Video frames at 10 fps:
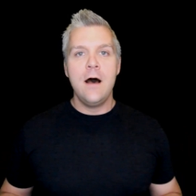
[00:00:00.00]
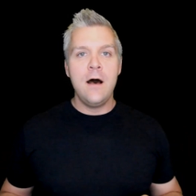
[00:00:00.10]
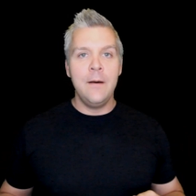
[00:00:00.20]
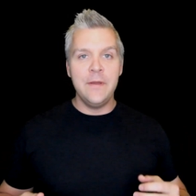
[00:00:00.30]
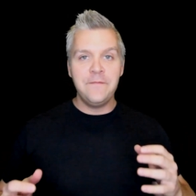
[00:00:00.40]

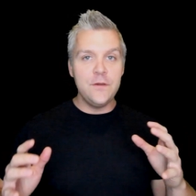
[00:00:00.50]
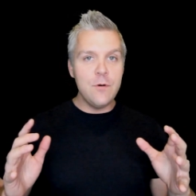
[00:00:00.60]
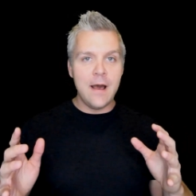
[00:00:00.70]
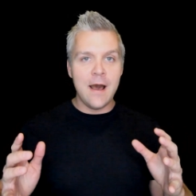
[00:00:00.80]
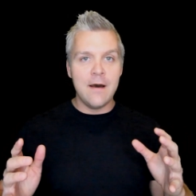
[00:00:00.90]
If
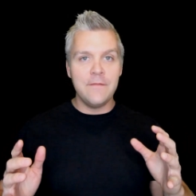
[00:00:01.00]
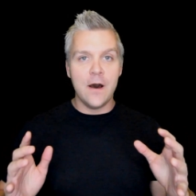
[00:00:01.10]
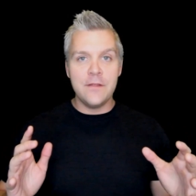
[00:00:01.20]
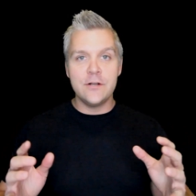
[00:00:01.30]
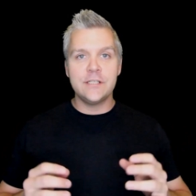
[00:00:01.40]
you have
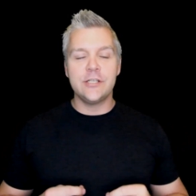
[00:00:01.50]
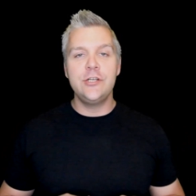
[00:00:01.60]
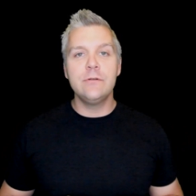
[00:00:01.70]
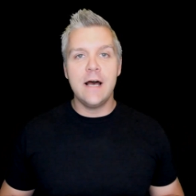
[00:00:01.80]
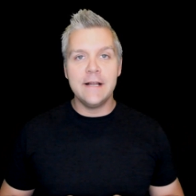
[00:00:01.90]
others that
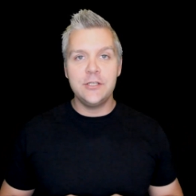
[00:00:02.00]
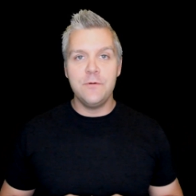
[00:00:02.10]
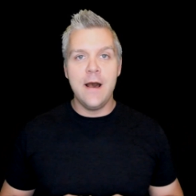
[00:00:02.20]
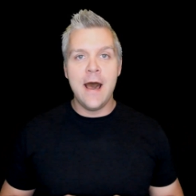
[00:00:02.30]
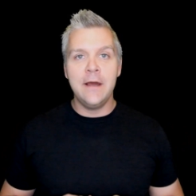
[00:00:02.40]
you'd like
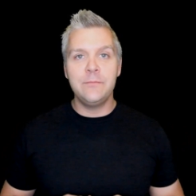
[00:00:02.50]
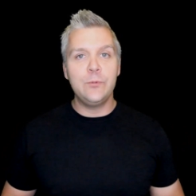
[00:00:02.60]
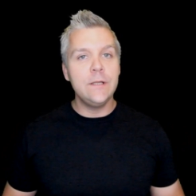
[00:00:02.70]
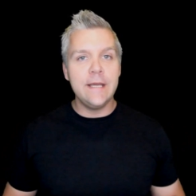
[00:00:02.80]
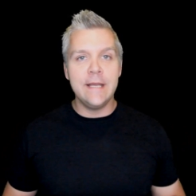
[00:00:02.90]
to add,
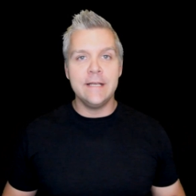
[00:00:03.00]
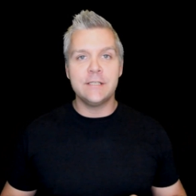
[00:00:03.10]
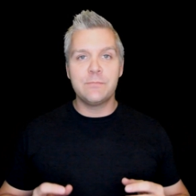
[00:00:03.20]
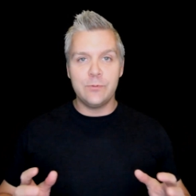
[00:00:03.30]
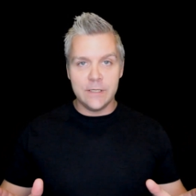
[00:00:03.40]
please